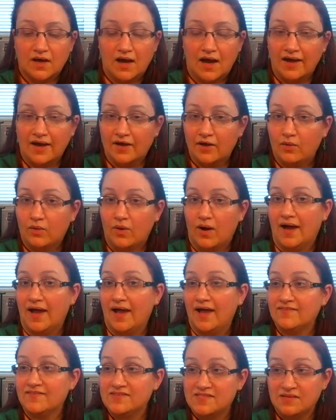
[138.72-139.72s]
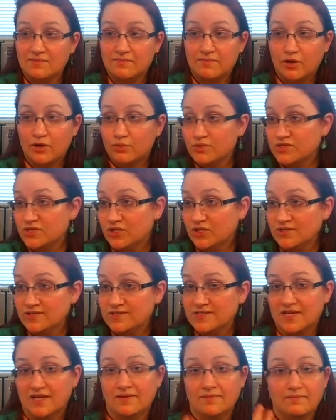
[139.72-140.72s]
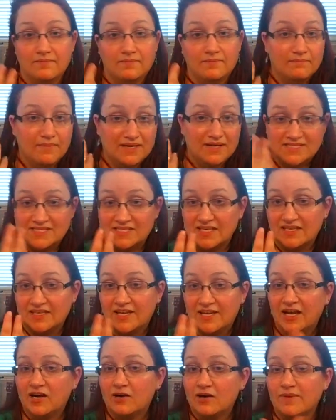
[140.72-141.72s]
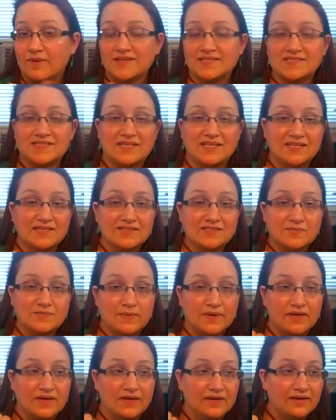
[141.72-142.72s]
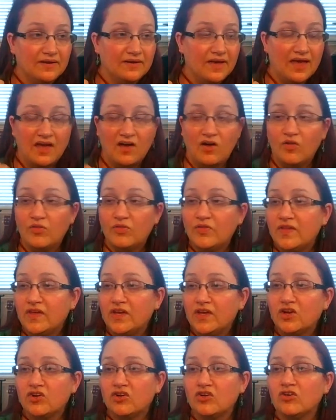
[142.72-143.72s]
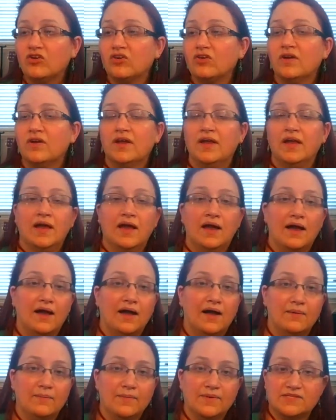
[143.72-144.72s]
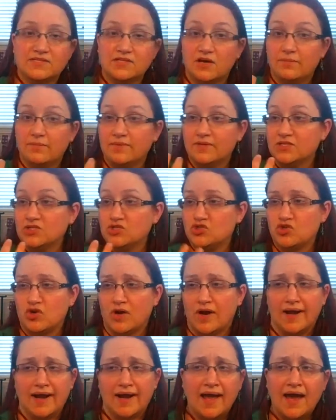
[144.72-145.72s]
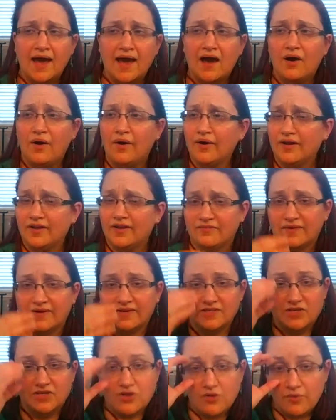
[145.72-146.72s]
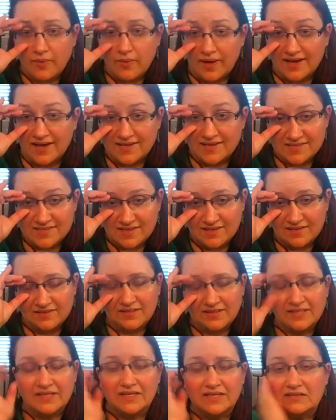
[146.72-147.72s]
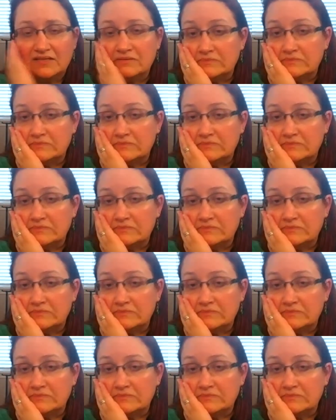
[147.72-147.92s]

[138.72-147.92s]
I know I have seen better results in my skincare. My skin has been healthier. It's not been as dried out. If I do accidentally,